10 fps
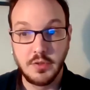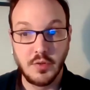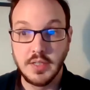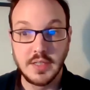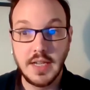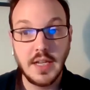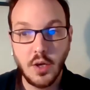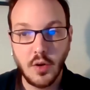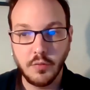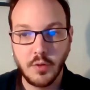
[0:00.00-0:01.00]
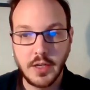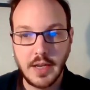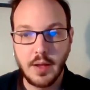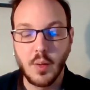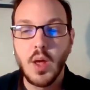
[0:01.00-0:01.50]
to be trying to take off right
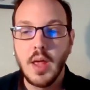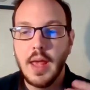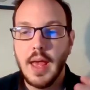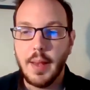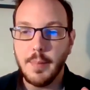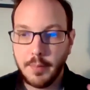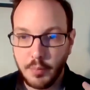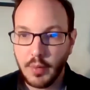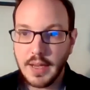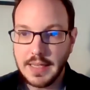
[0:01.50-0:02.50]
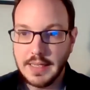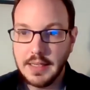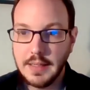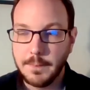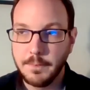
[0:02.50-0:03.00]
now. And my
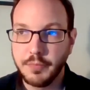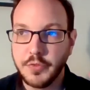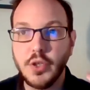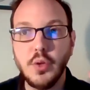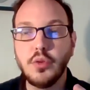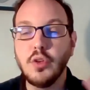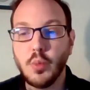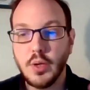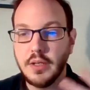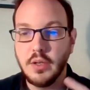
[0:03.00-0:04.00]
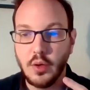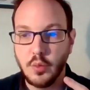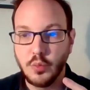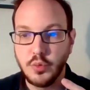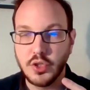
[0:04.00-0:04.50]
brain uses what it
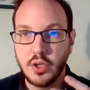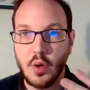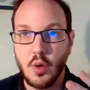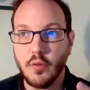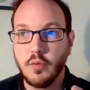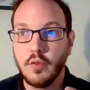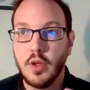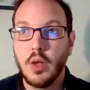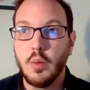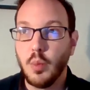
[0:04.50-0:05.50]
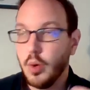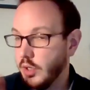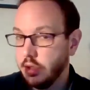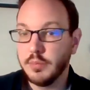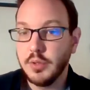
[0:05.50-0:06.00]
knows of what
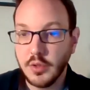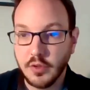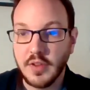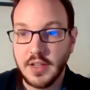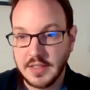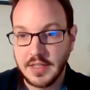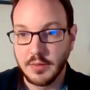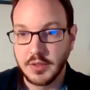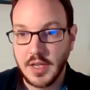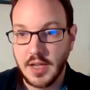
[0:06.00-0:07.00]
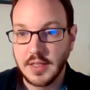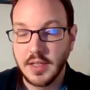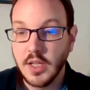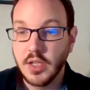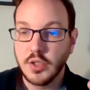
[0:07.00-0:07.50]
a computer fan sounds like
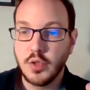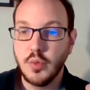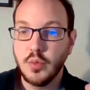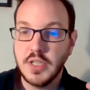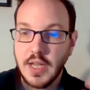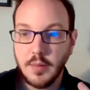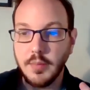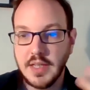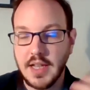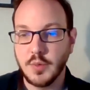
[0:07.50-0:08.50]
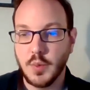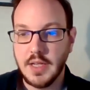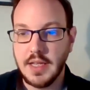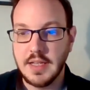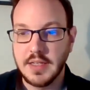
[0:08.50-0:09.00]
to tell me that's what
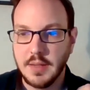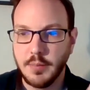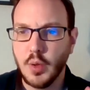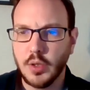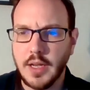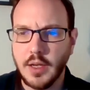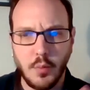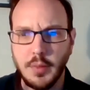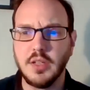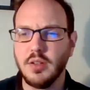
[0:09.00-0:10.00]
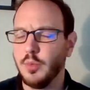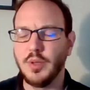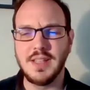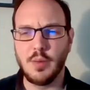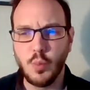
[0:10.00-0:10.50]
it is. I'm not like, oh my God,
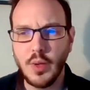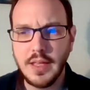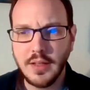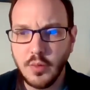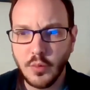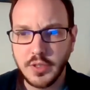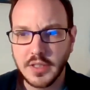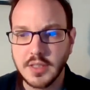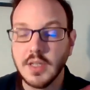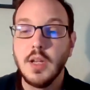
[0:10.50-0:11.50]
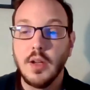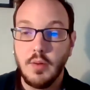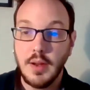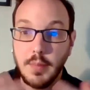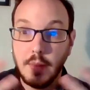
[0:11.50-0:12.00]
what's that weird noise,
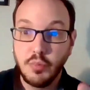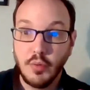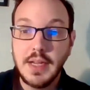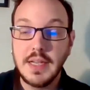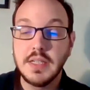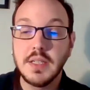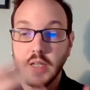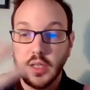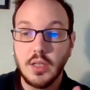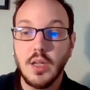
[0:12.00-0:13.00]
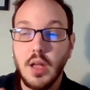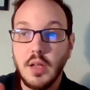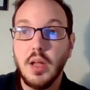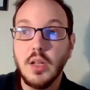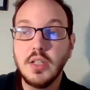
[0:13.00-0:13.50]
right? My brain is
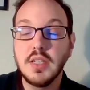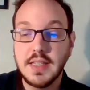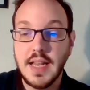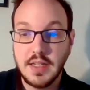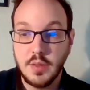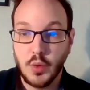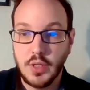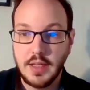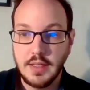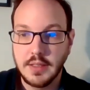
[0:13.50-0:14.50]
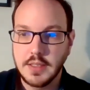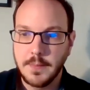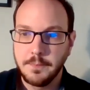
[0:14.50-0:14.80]
understanding what that is.